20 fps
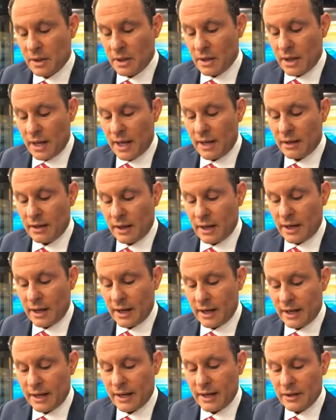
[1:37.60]
And
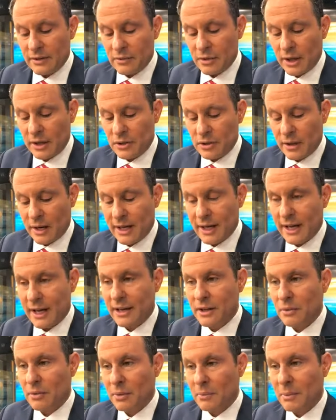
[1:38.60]
he is trying to get
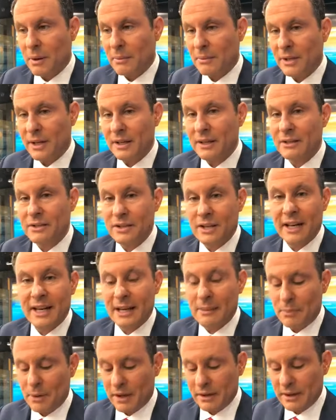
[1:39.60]
the Republicans to
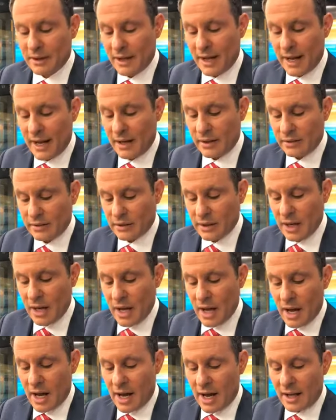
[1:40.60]
keep on to the House.
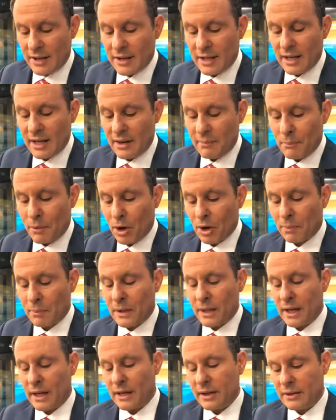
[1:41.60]
Then you have Mark
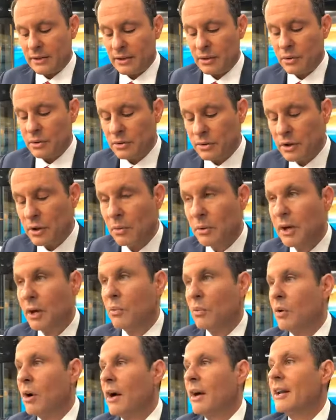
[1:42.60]
McGinnis, who's doing a
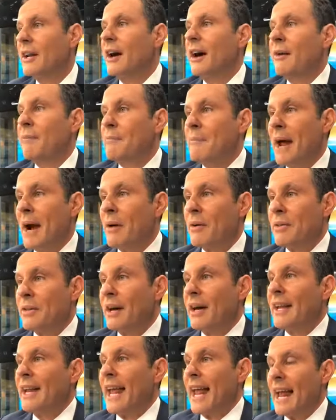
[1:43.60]
run, a
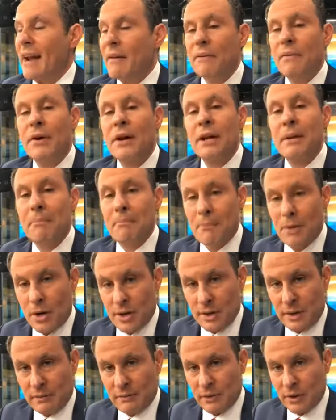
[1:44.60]
marathon, every
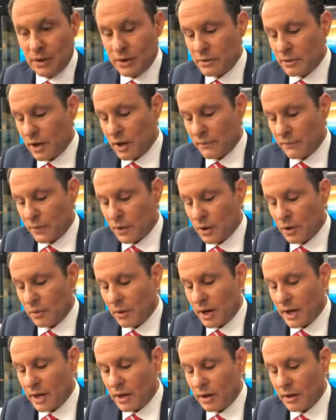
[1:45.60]
month for a
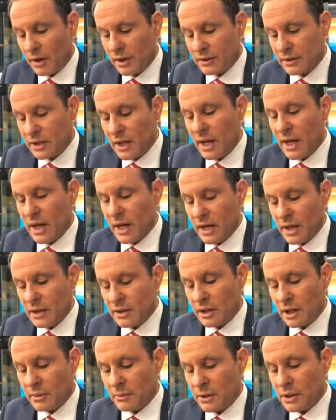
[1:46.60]
great cause. He's
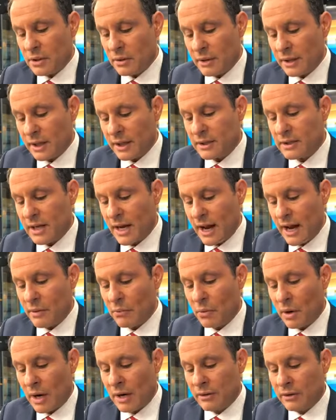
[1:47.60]
going to be joining us. Ed
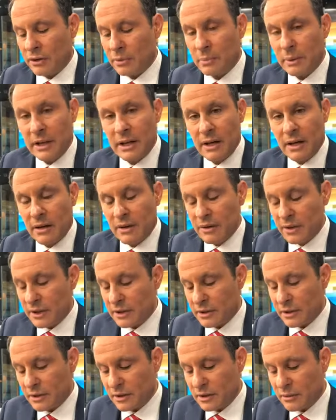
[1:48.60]
Rollins will be here. He's
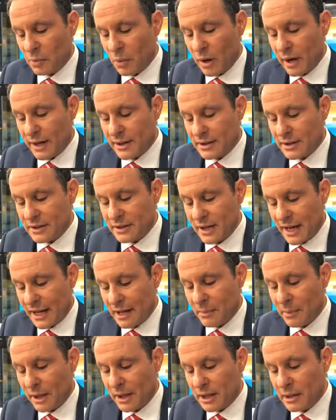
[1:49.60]
as wise as
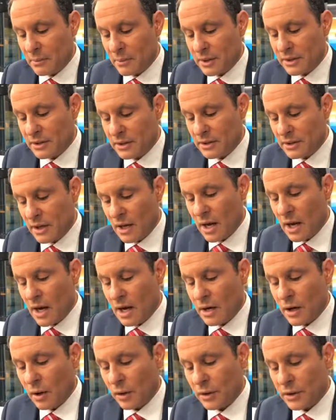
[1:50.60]
anybody in the business.
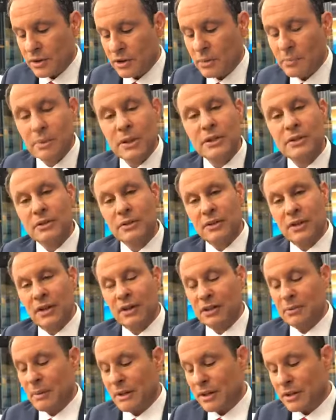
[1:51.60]
Carly Shimkus will tell us
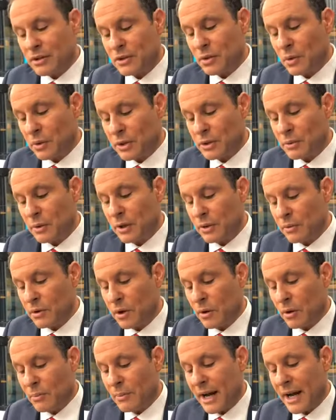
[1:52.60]
about the stories we don't
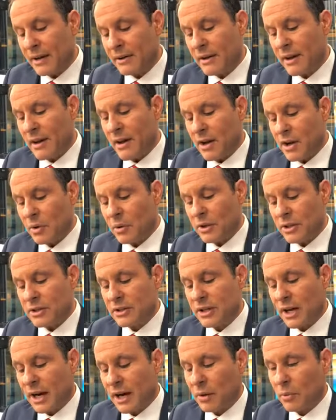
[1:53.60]
know about. Chris
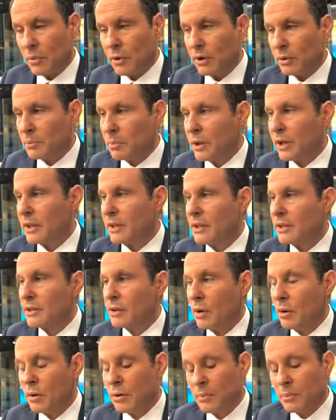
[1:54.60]
Stirewall, putting this
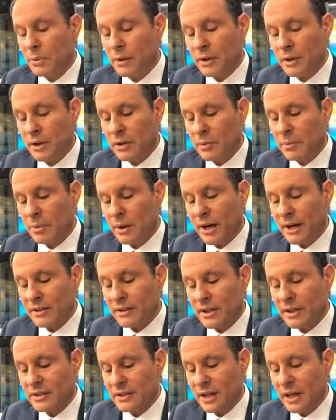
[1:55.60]
whole political
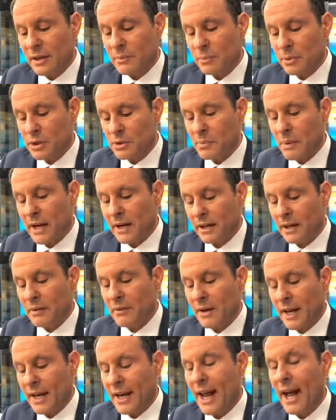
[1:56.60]
process in perspective
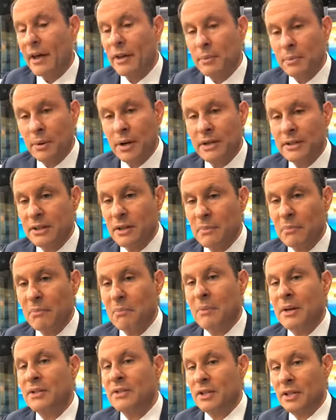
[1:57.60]
and how the president
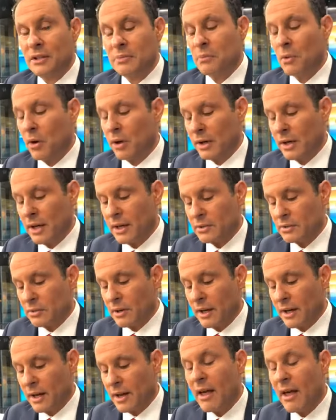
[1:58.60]
missed his mark
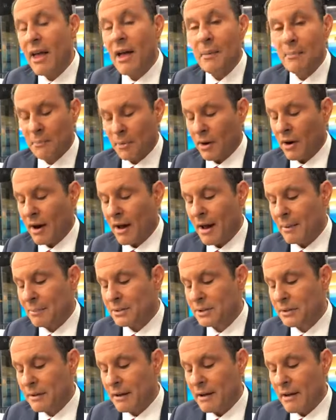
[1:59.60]
yesterday, perhaps.